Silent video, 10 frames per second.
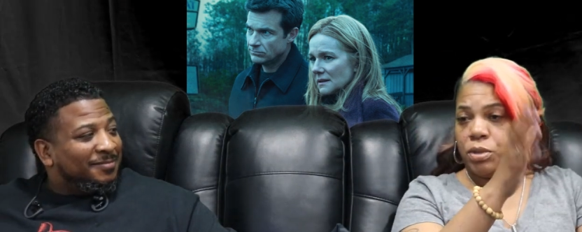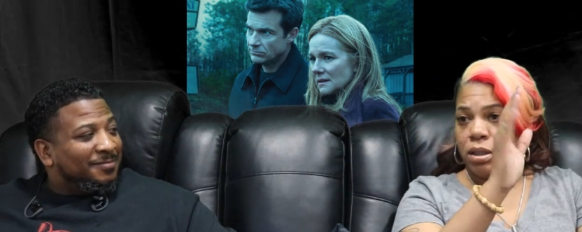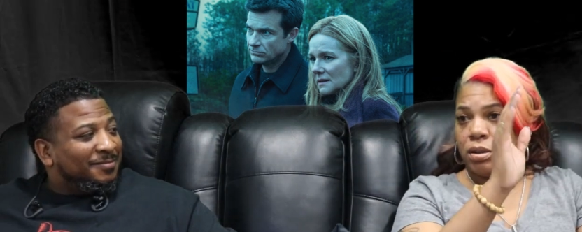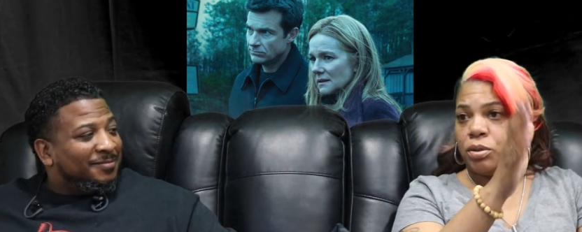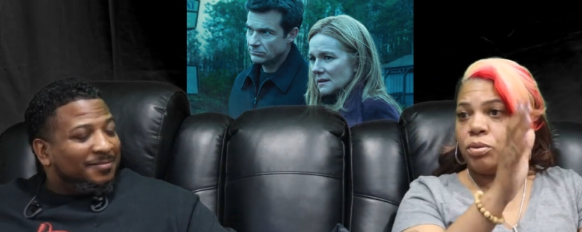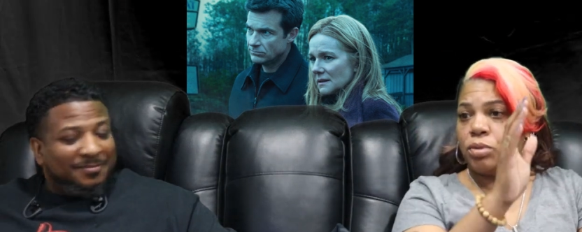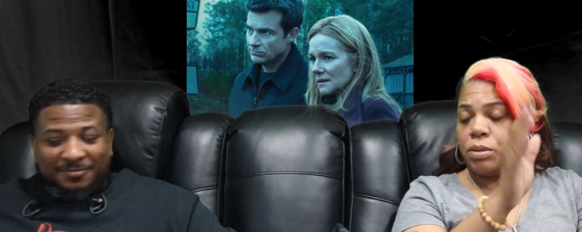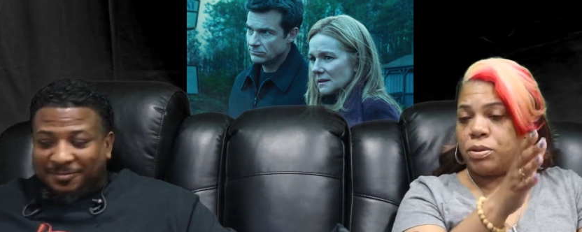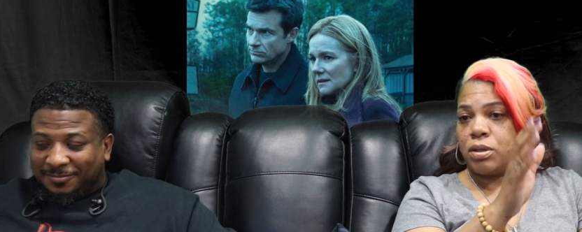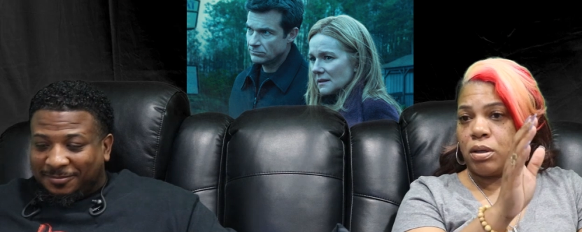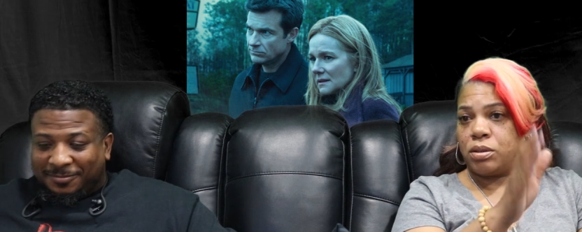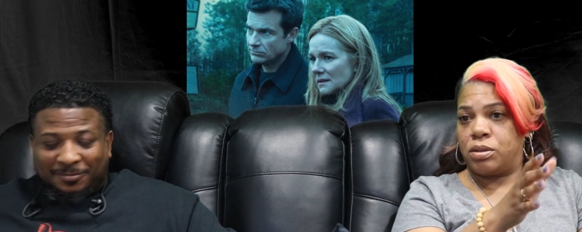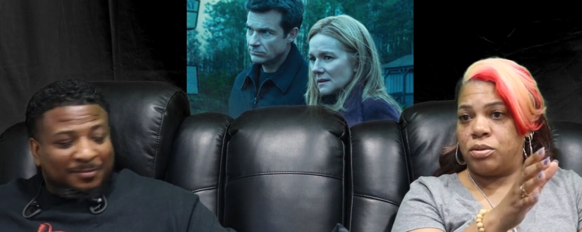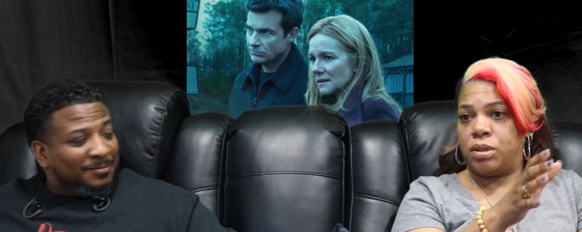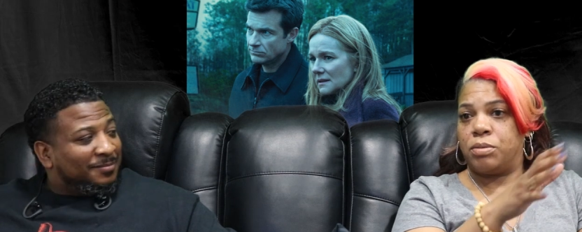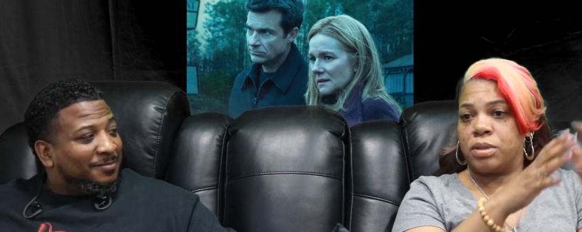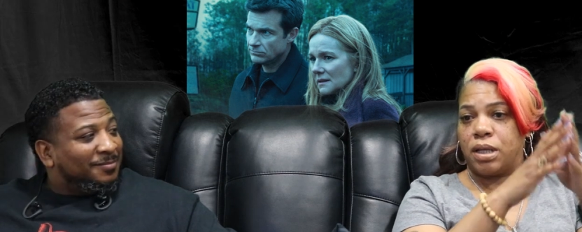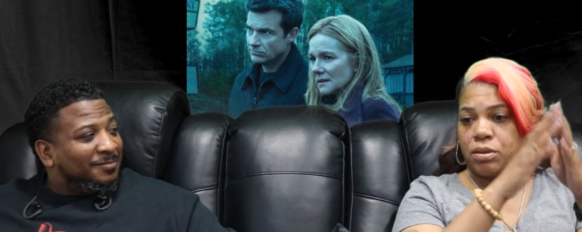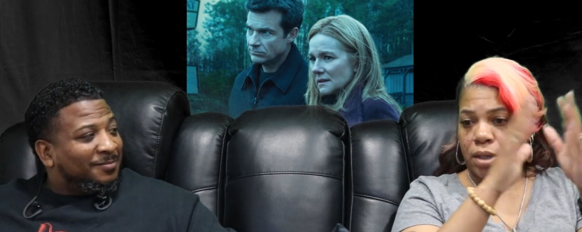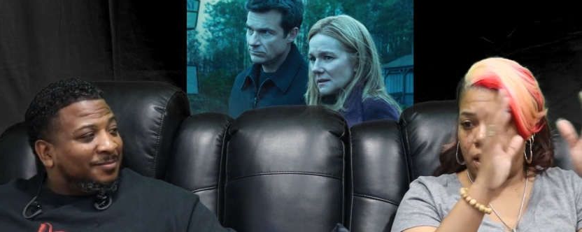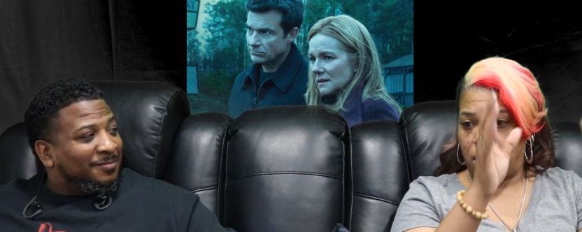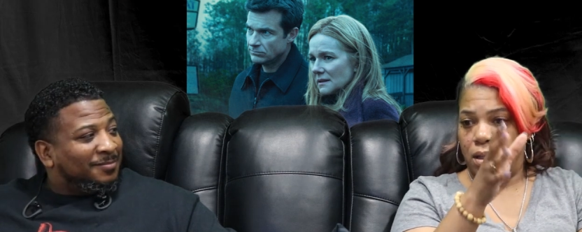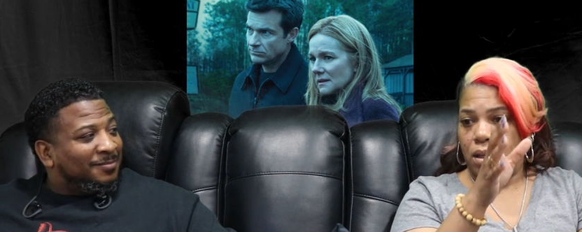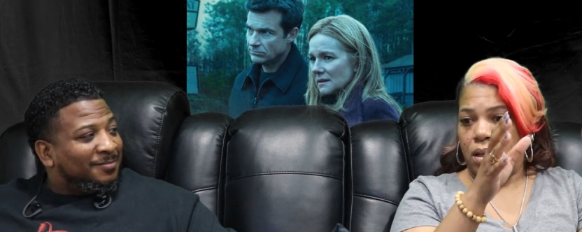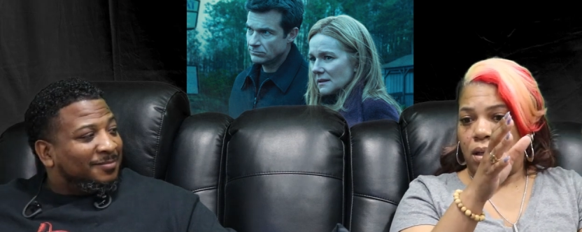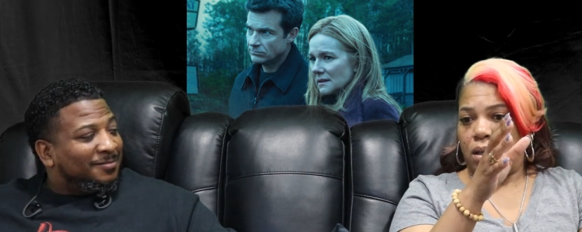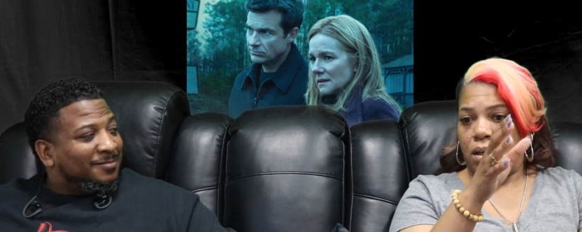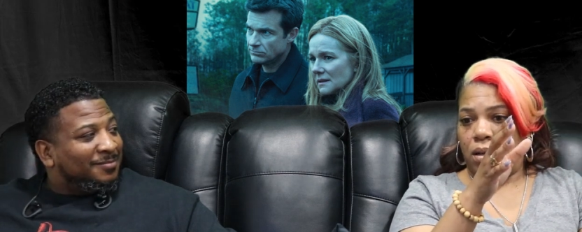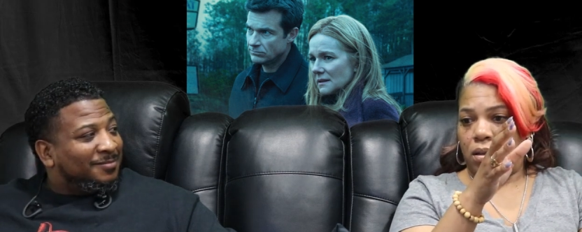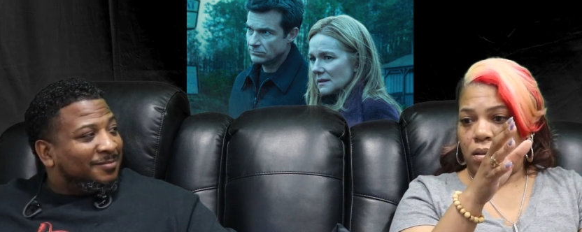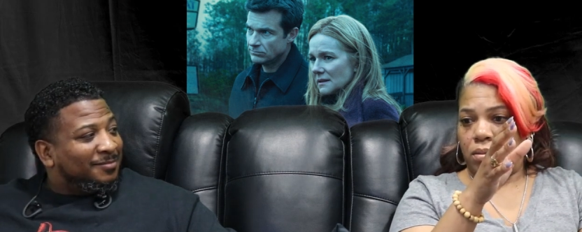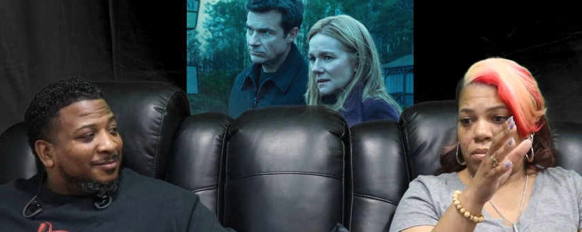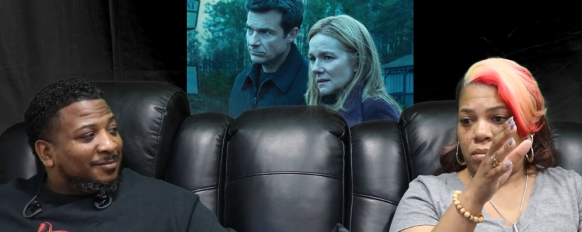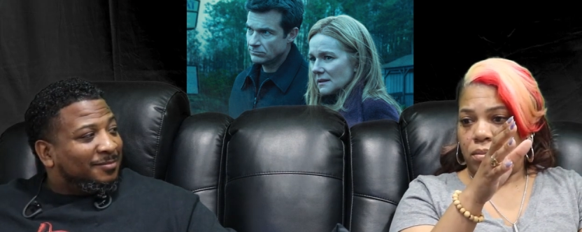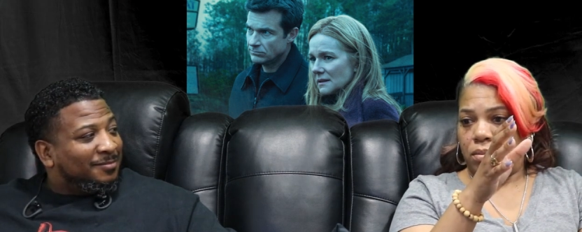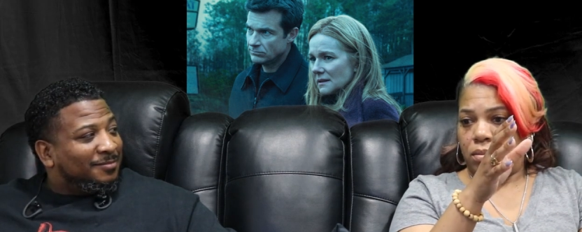Speaker 1: we didn't know who they were talking to, and it was like, okay, um,